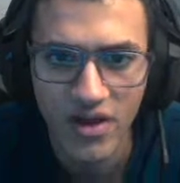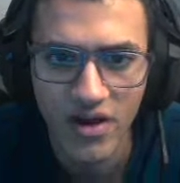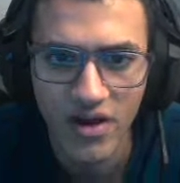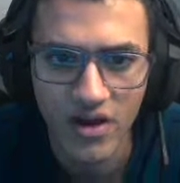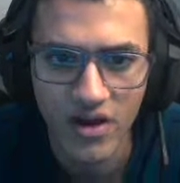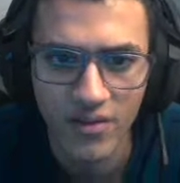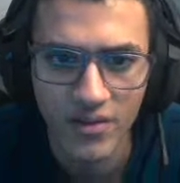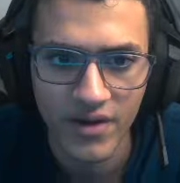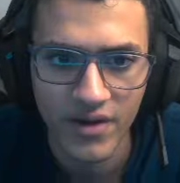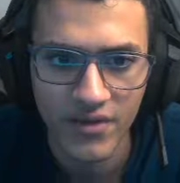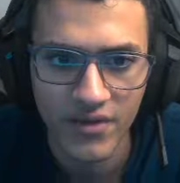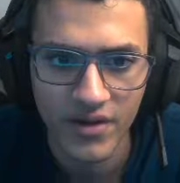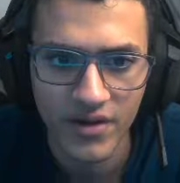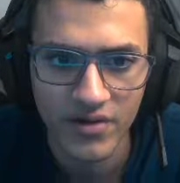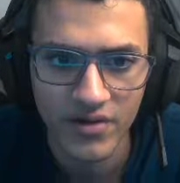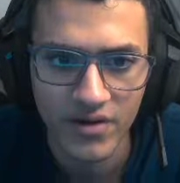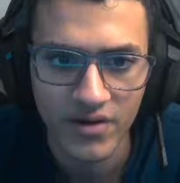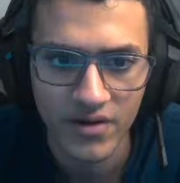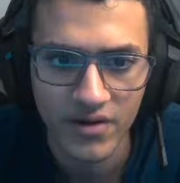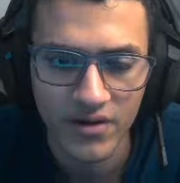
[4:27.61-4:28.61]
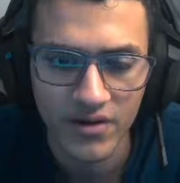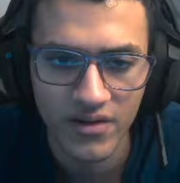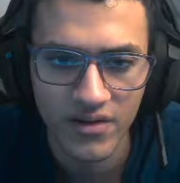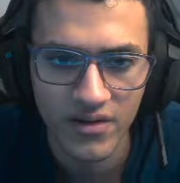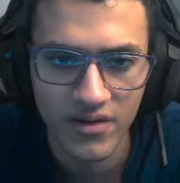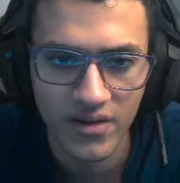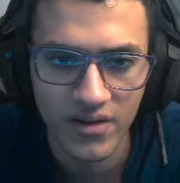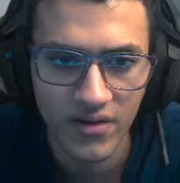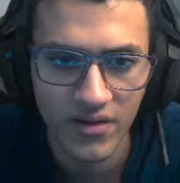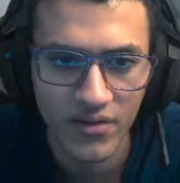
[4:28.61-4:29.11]
And then
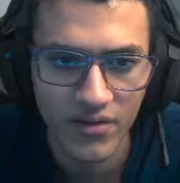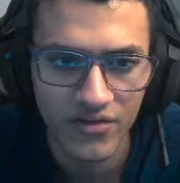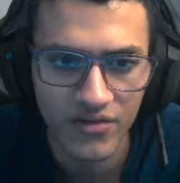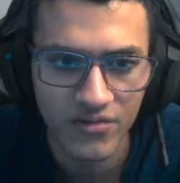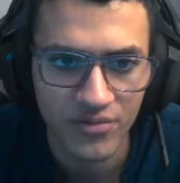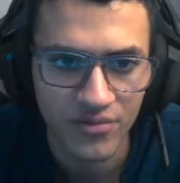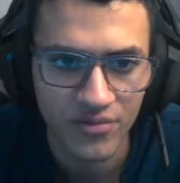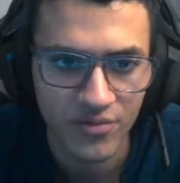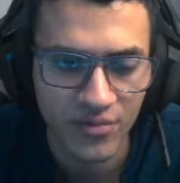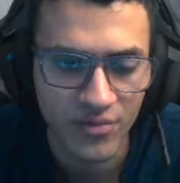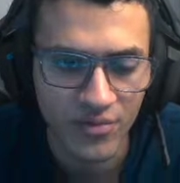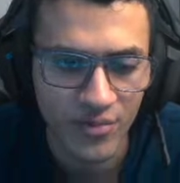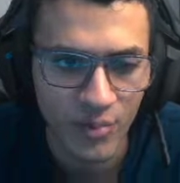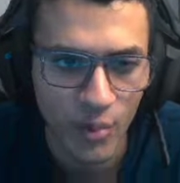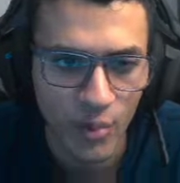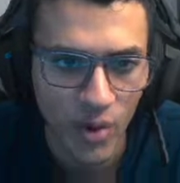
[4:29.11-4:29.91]
that's what